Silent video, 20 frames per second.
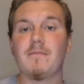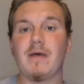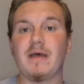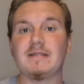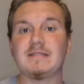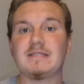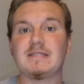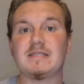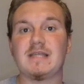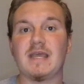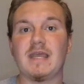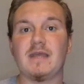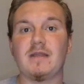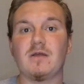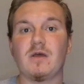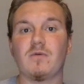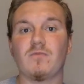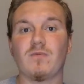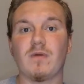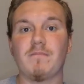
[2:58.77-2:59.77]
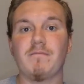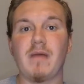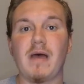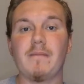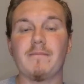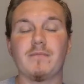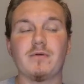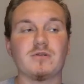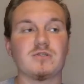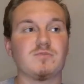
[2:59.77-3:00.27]
Penn State
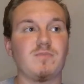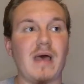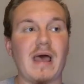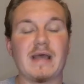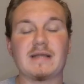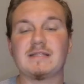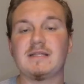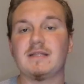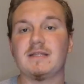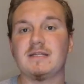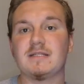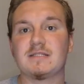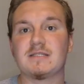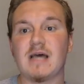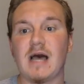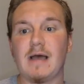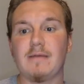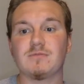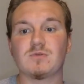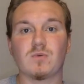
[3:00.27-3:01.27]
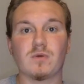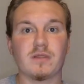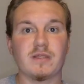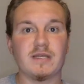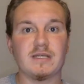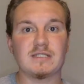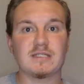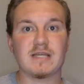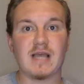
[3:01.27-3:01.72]
remembers back to these times where these